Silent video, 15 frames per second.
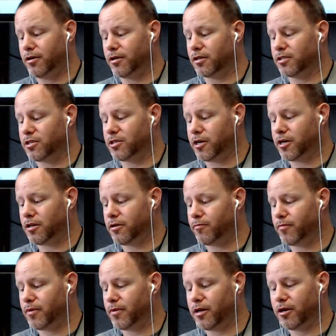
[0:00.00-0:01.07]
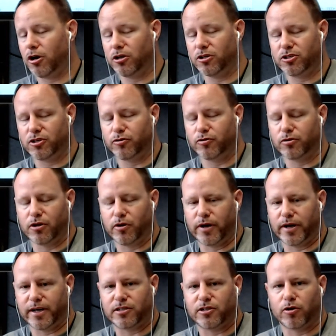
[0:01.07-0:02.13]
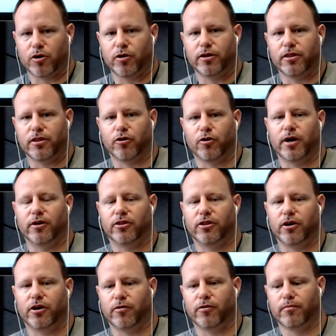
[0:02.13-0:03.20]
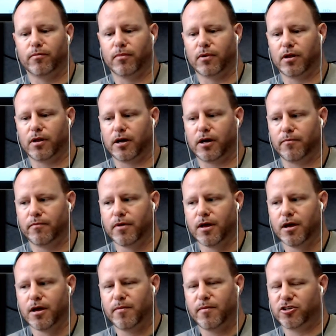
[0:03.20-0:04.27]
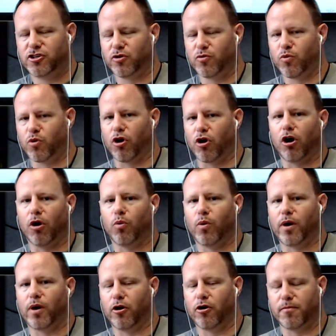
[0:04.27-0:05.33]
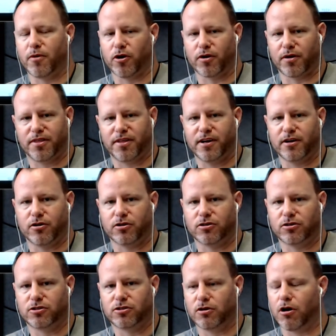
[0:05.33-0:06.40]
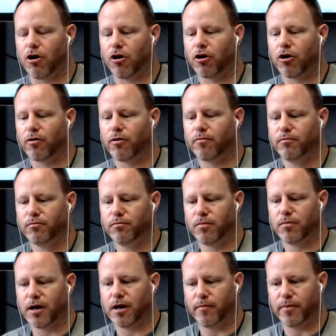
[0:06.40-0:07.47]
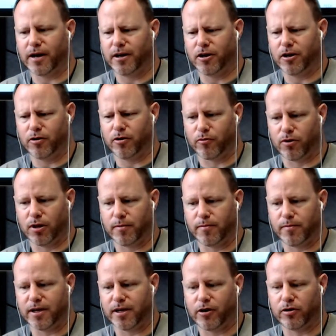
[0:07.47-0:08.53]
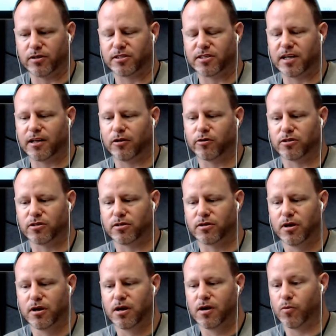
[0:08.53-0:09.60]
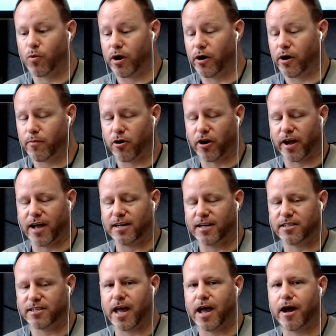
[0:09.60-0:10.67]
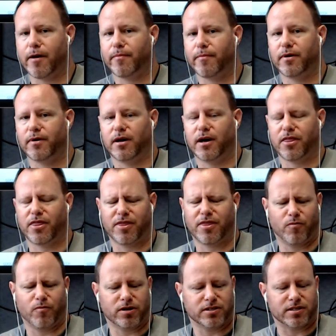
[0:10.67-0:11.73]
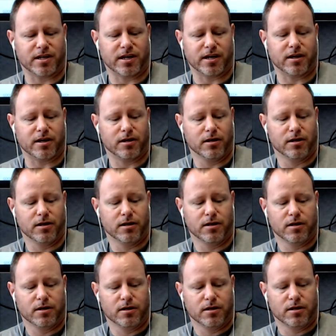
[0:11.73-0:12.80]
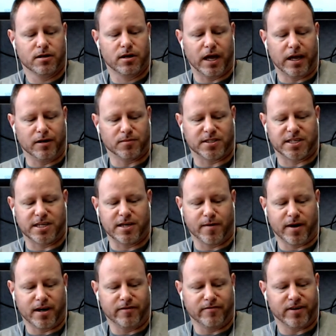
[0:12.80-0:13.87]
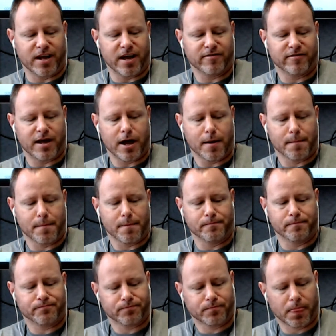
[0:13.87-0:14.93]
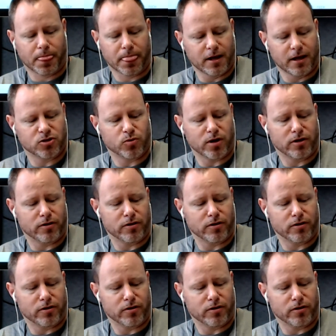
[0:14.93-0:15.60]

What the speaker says: exactly. And also, I guess I'll go ahead and throw out there. Not sure where all Warenberg theaters are, but I know they're really big here in St. Louis. Warenberg has an app. I want to say AMC might even have an app as well.